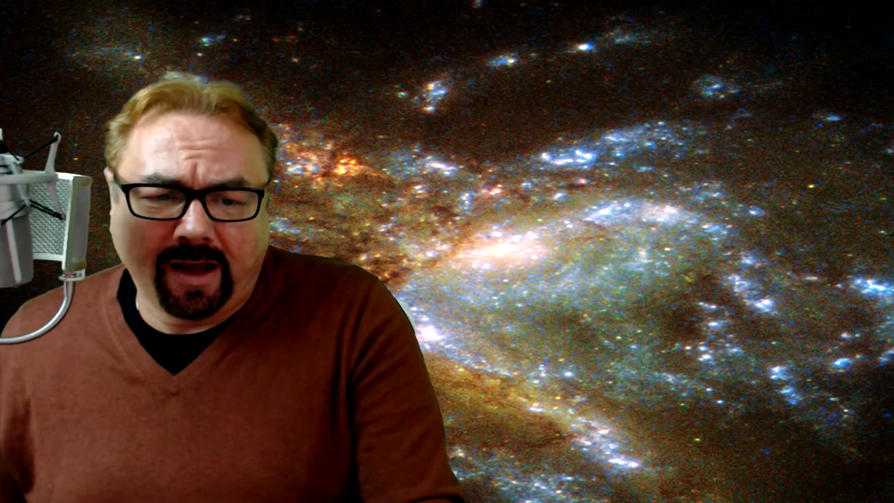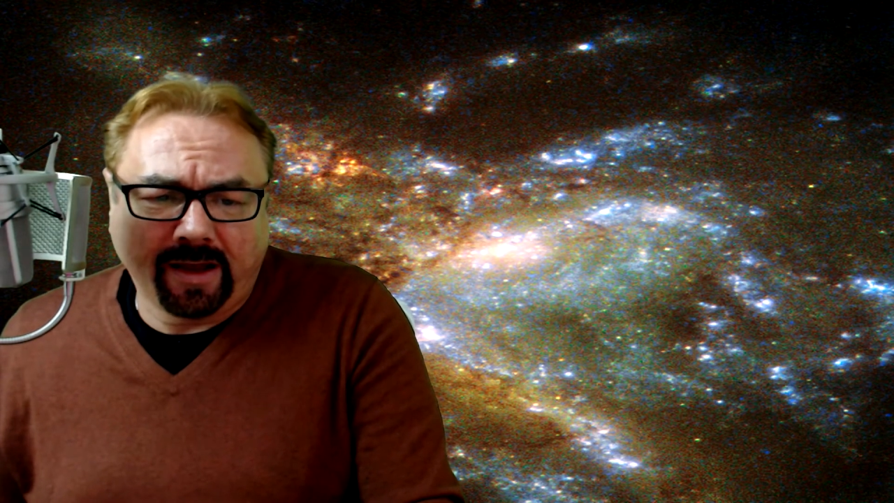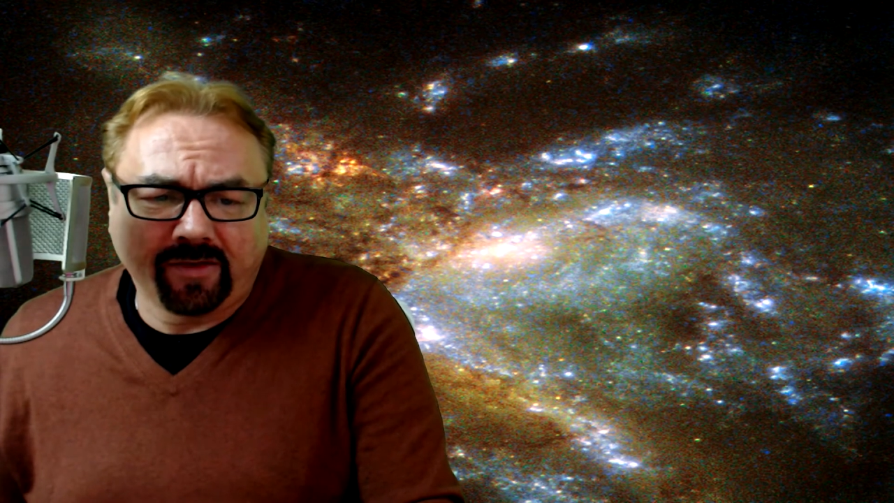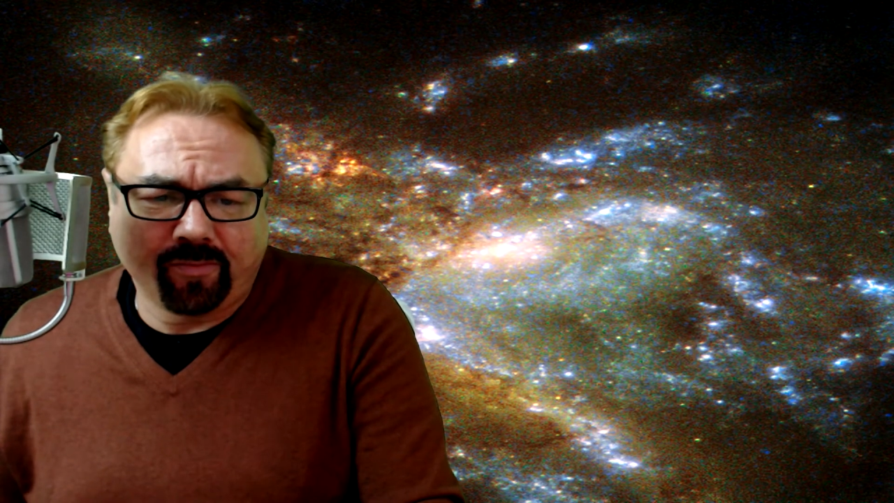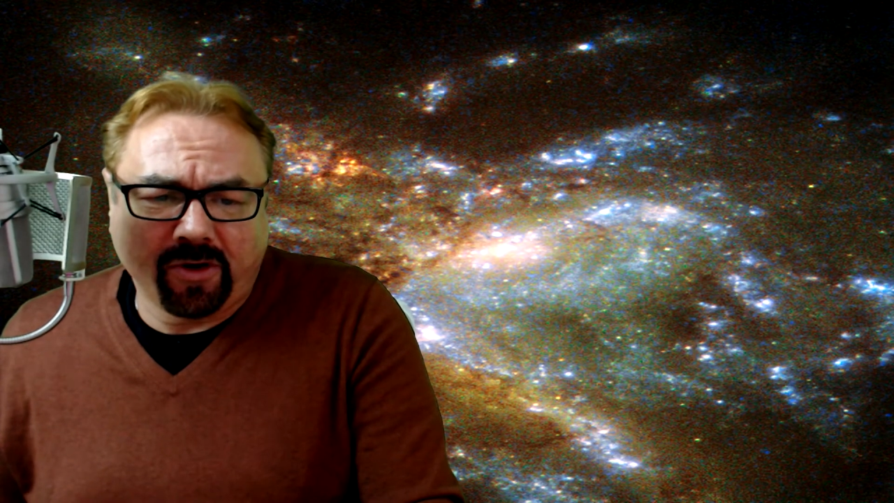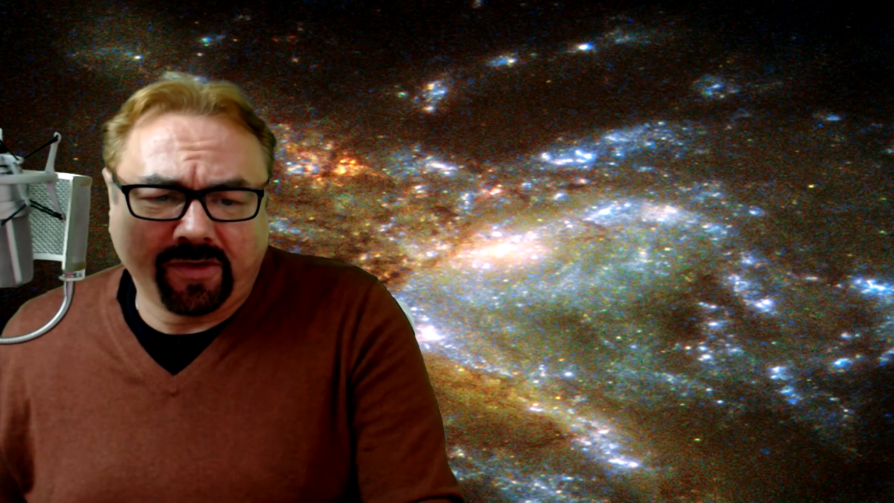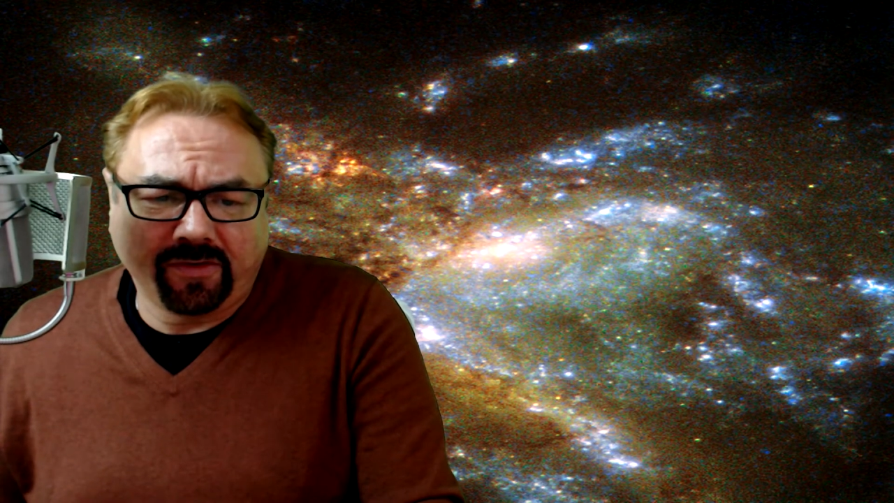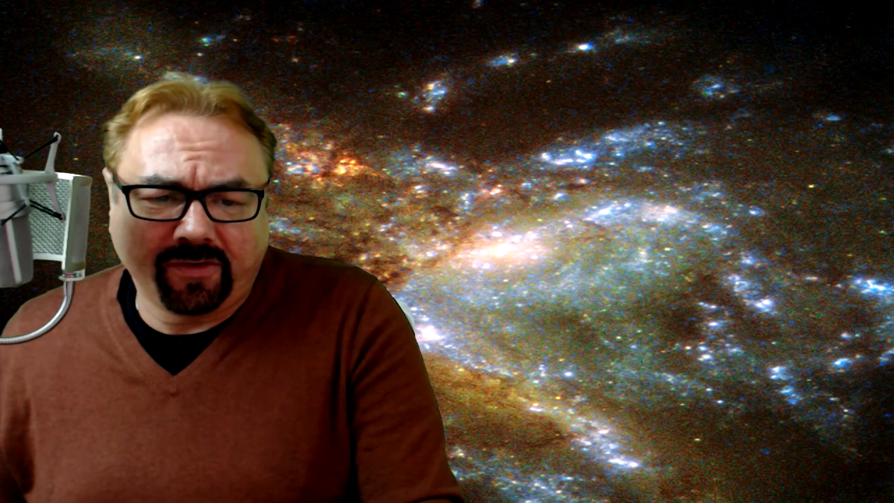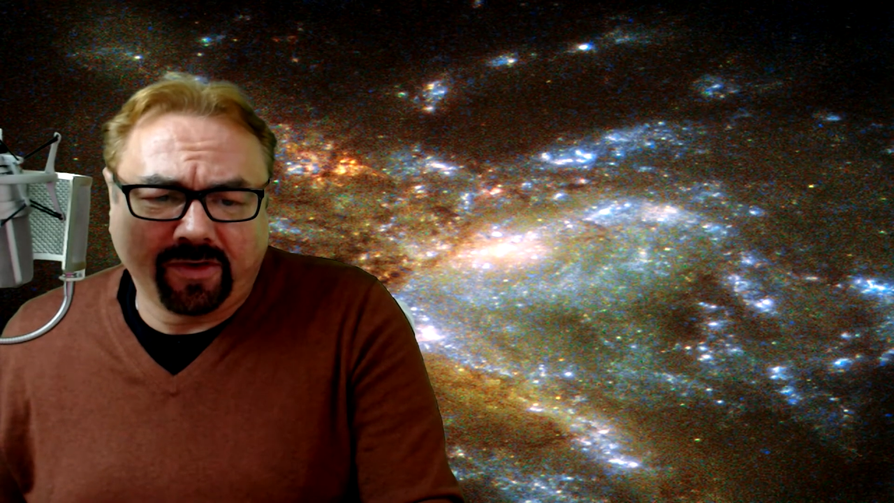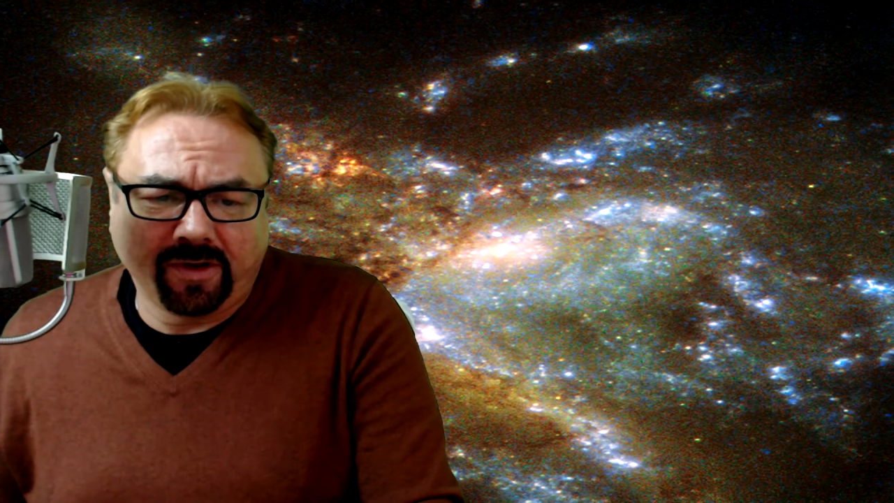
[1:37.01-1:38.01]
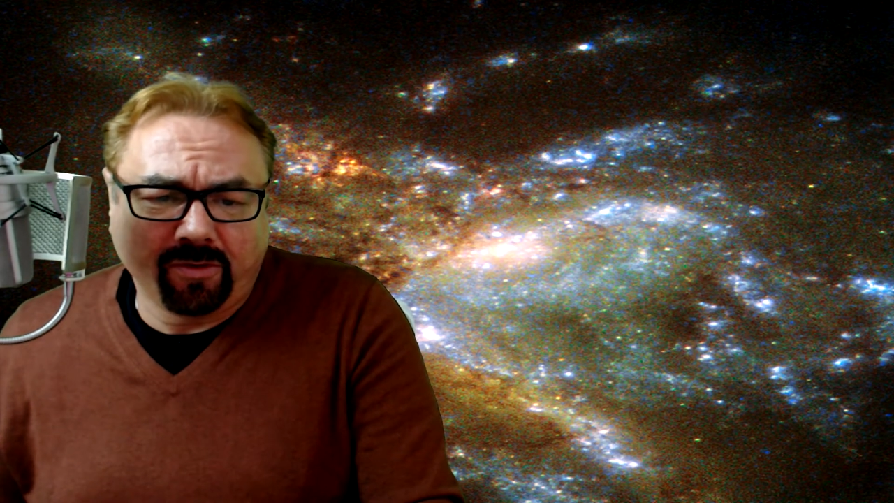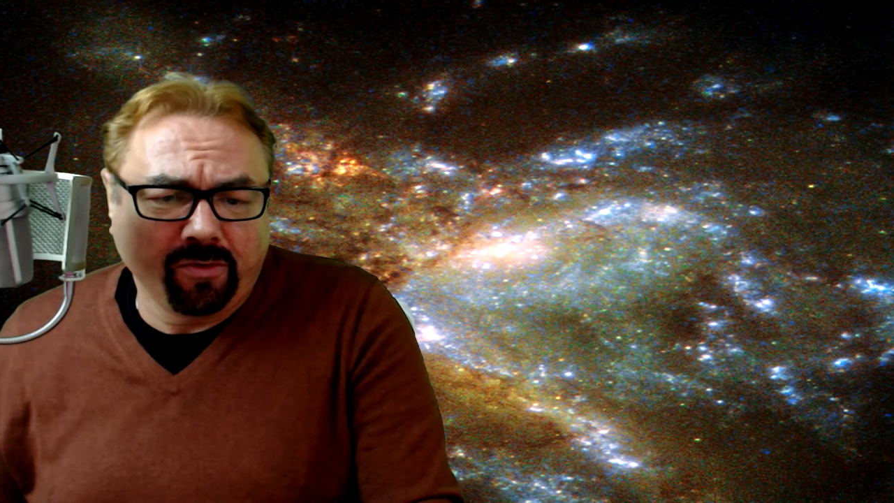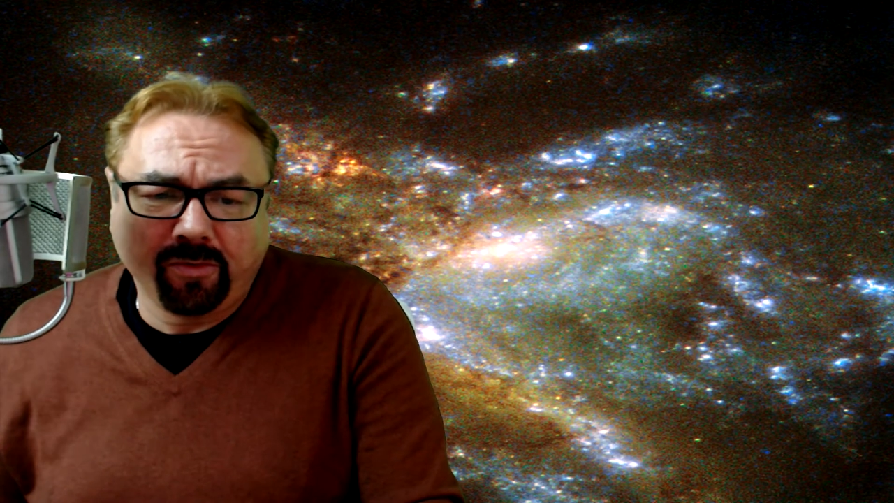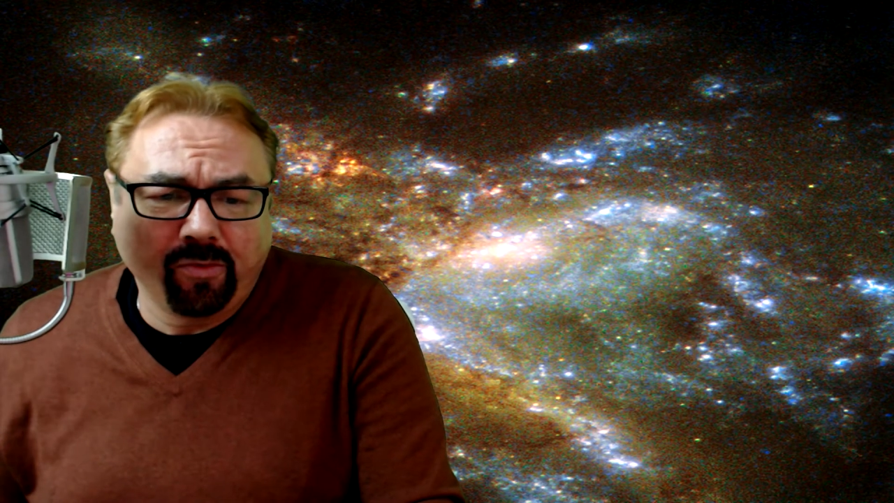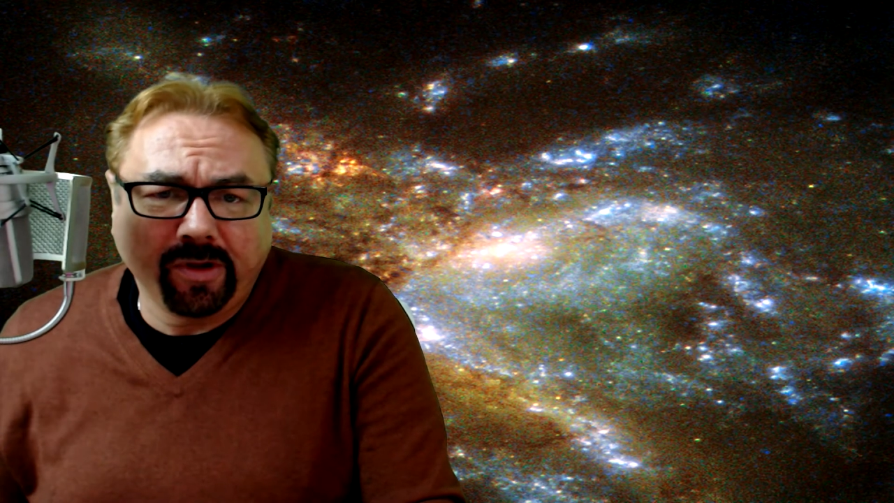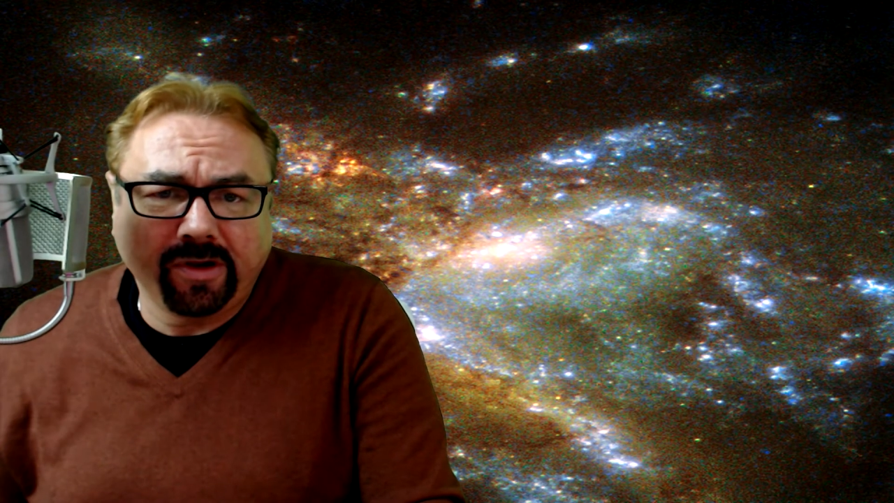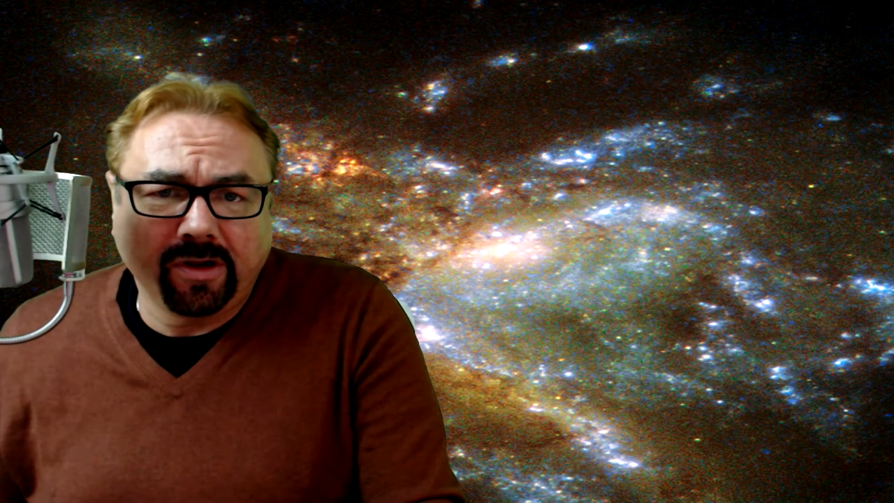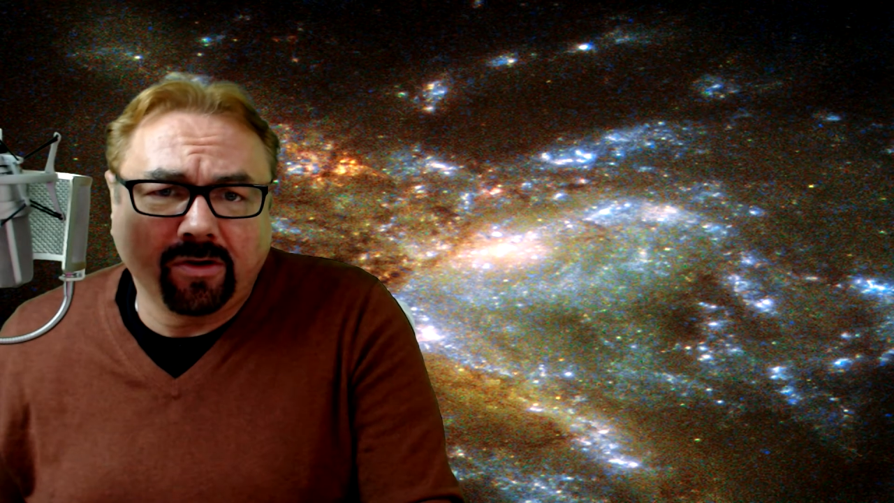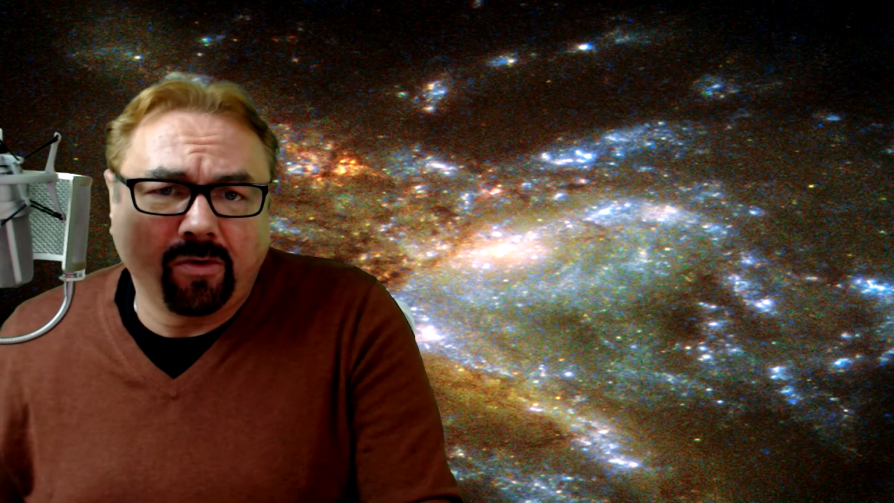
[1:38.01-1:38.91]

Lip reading: expressed, who really didn't